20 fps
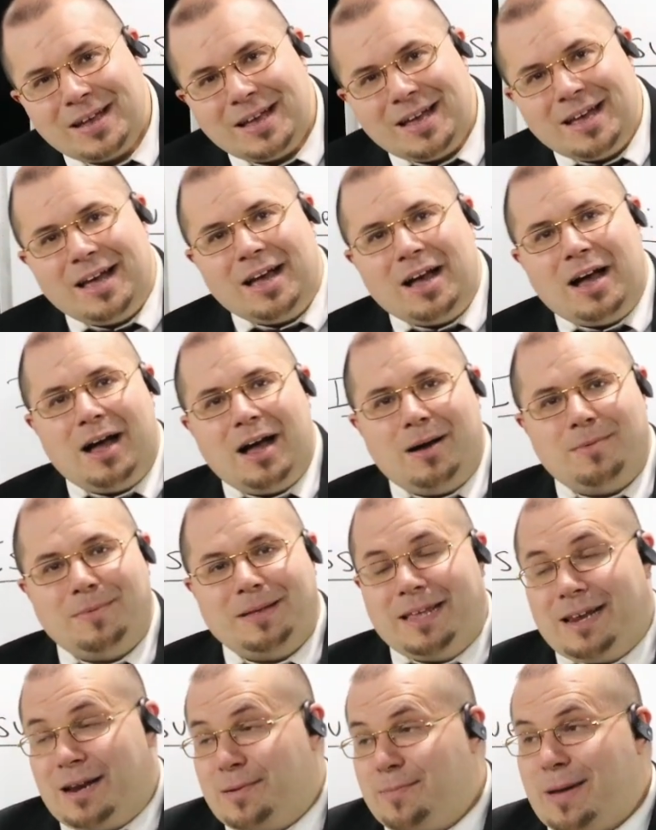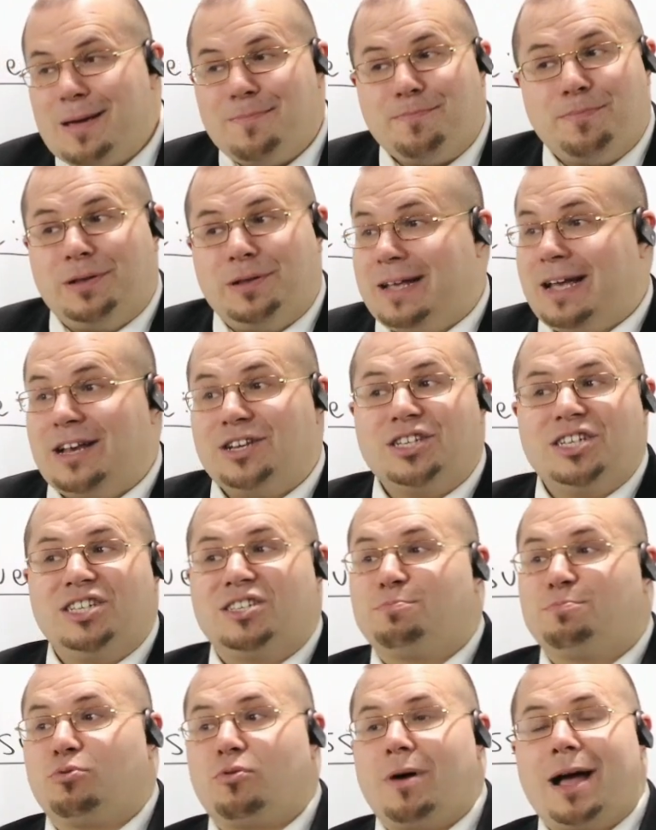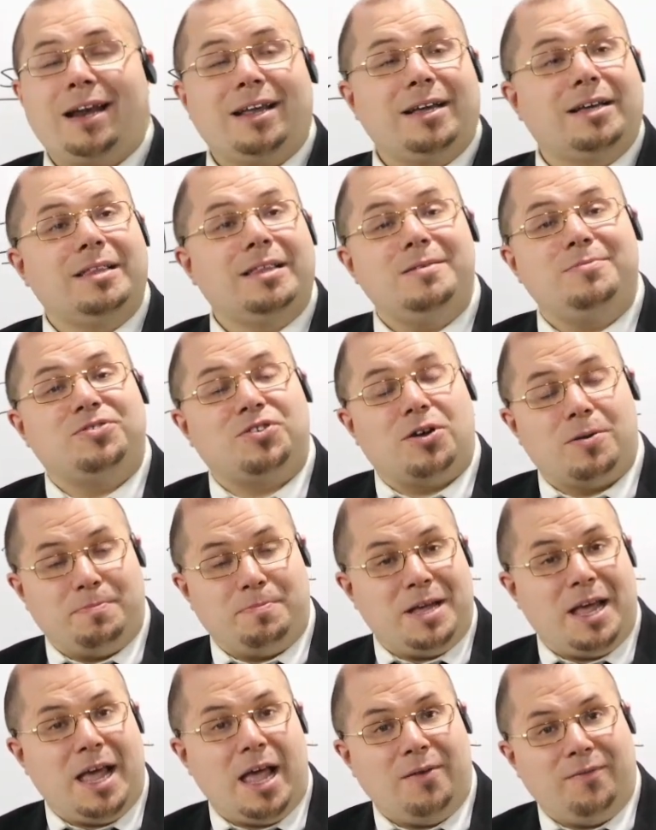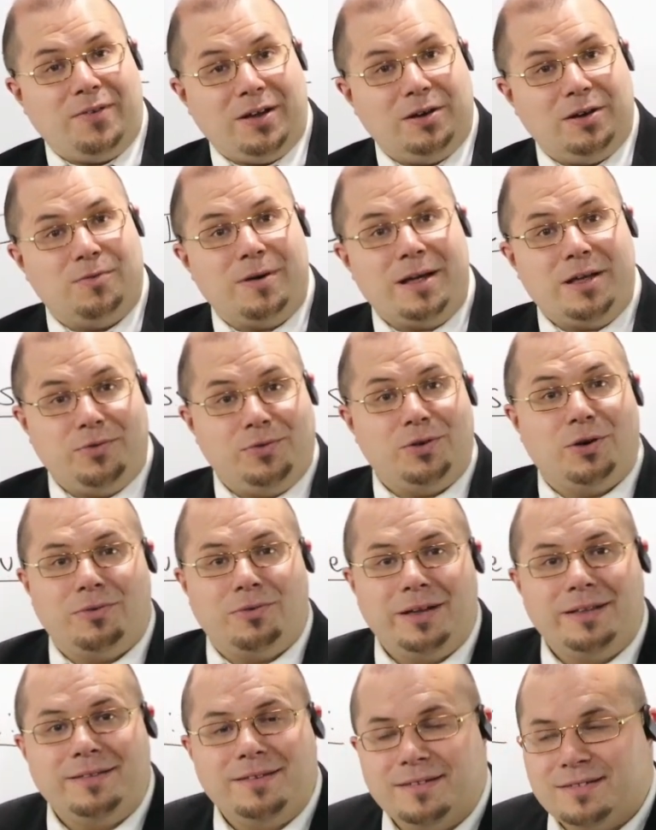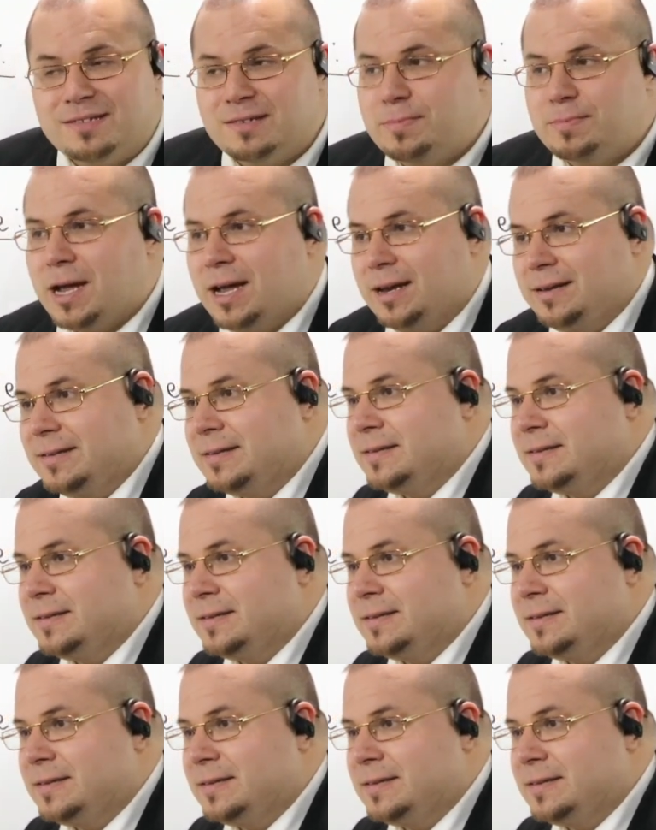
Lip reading: And then it may potentially sporadically start behaving in a way you don't anticipate.